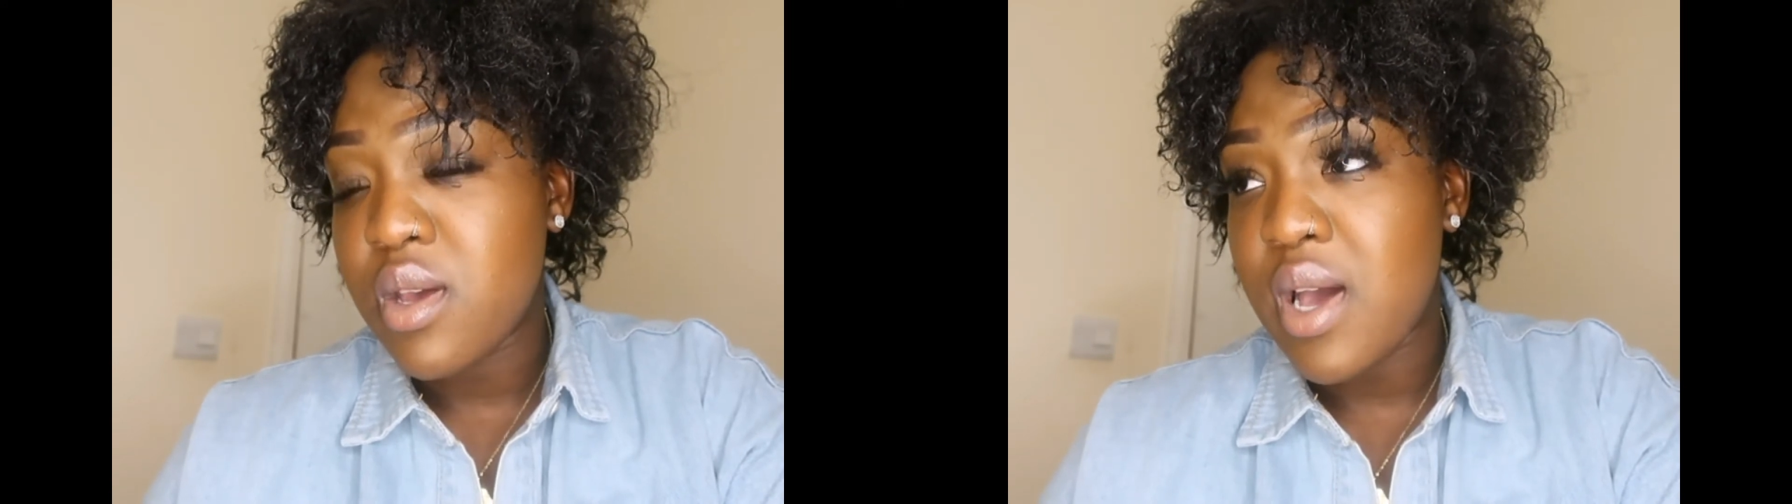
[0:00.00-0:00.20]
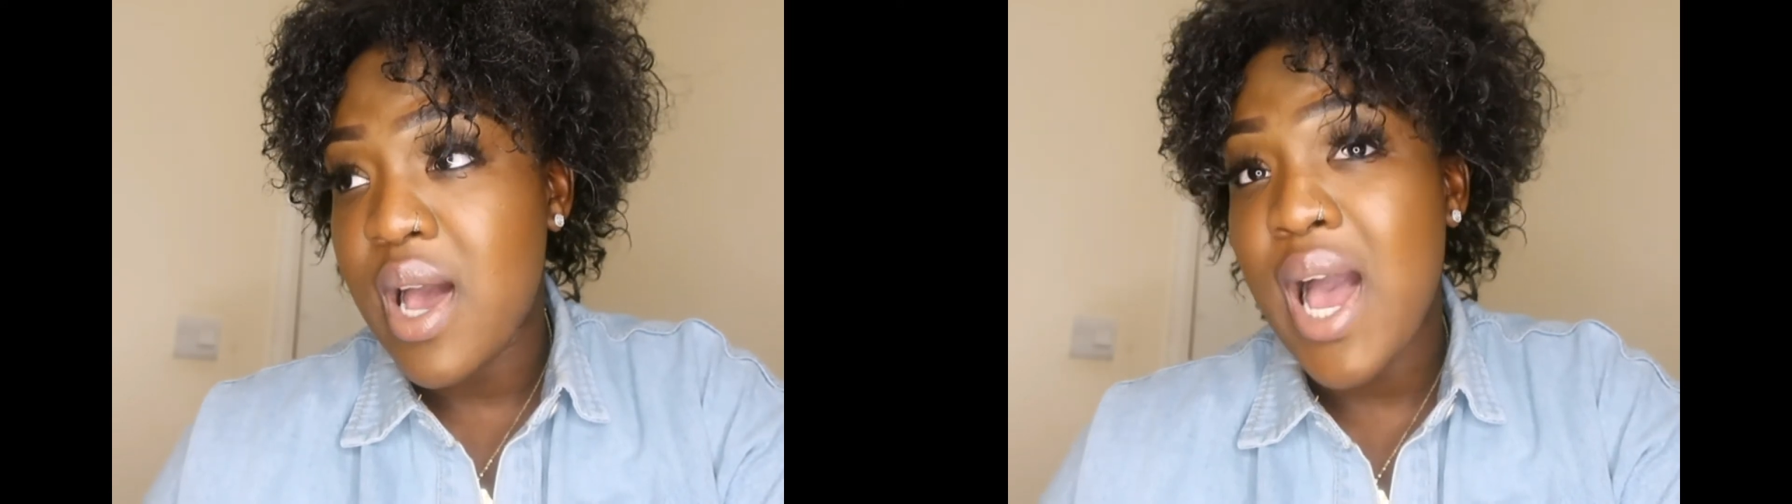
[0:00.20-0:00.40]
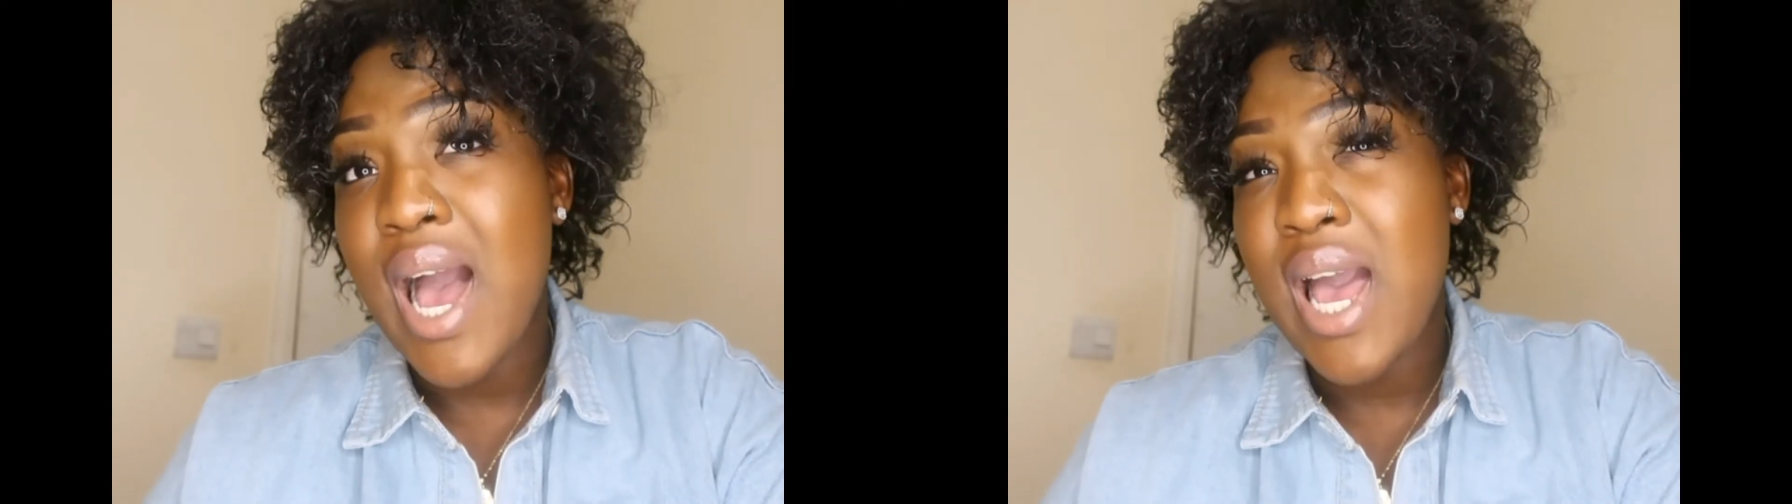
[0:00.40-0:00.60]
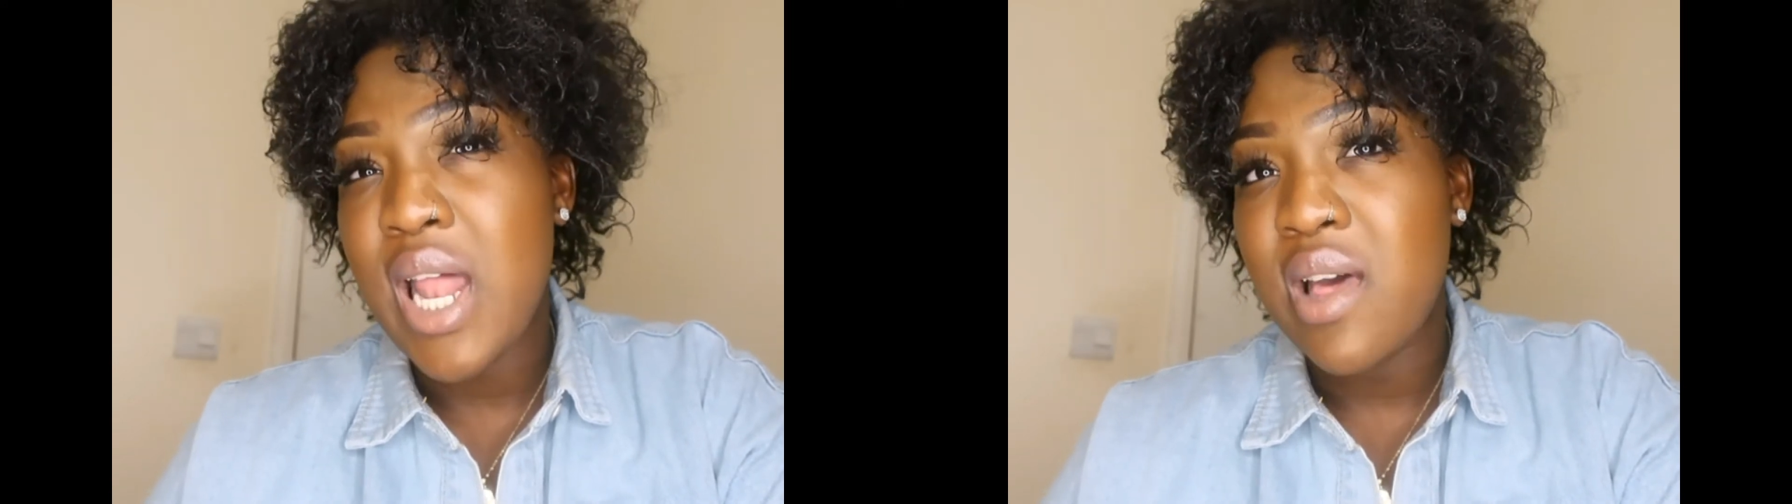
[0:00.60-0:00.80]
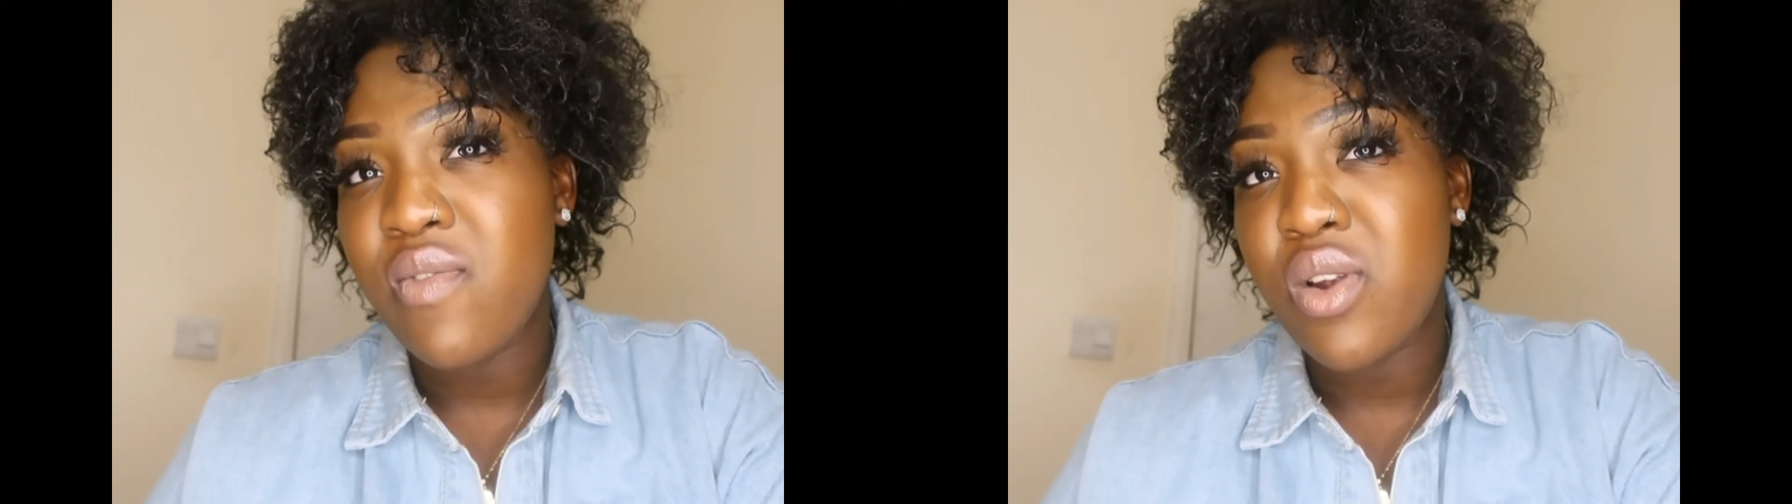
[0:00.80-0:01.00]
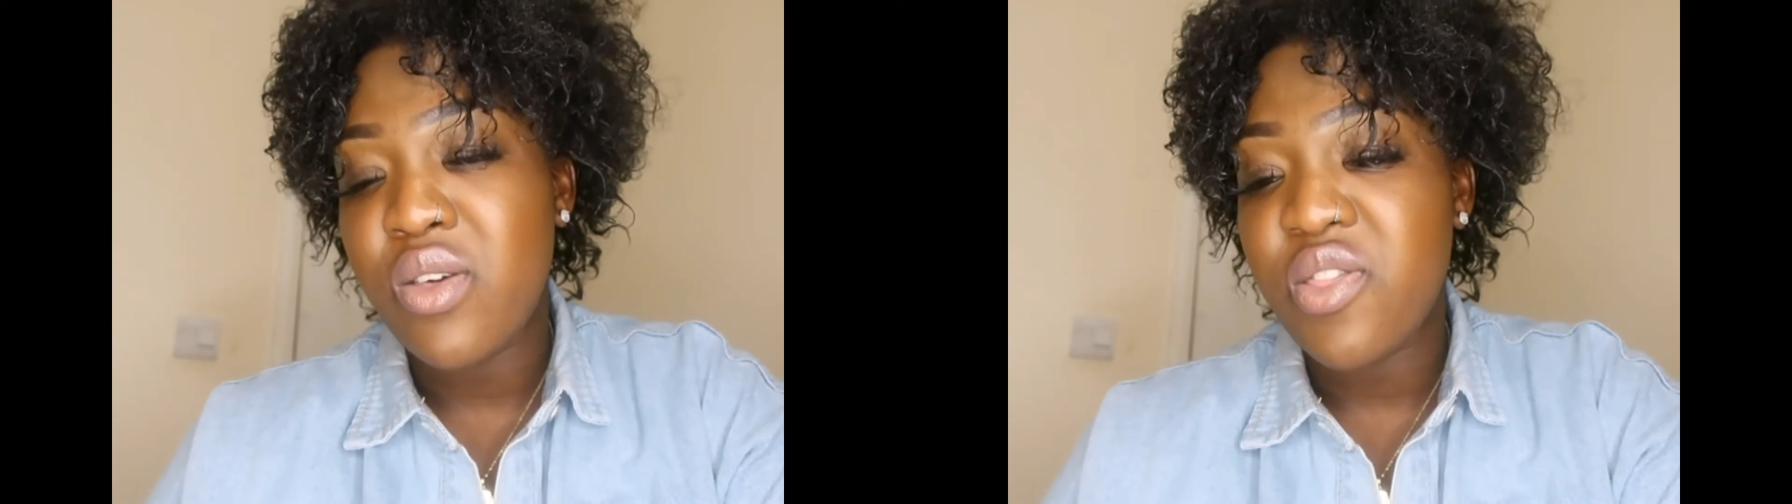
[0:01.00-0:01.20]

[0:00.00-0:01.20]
high level of